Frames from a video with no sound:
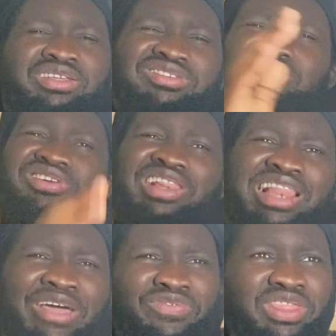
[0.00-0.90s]
You're
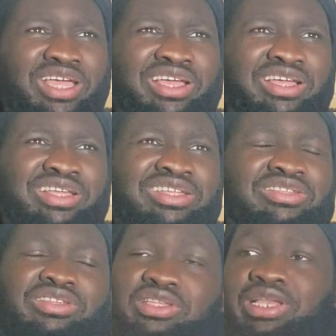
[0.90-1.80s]
left there.
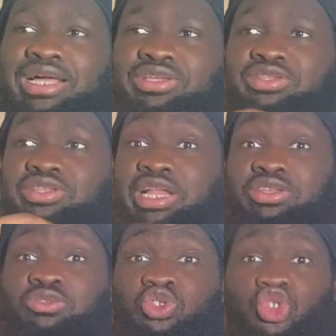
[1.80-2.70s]
You're like,
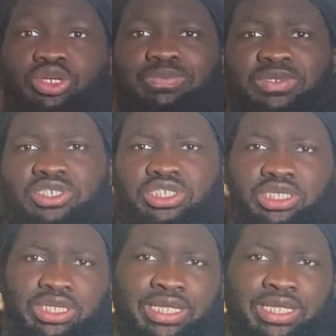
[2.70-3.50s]
you trip and shit.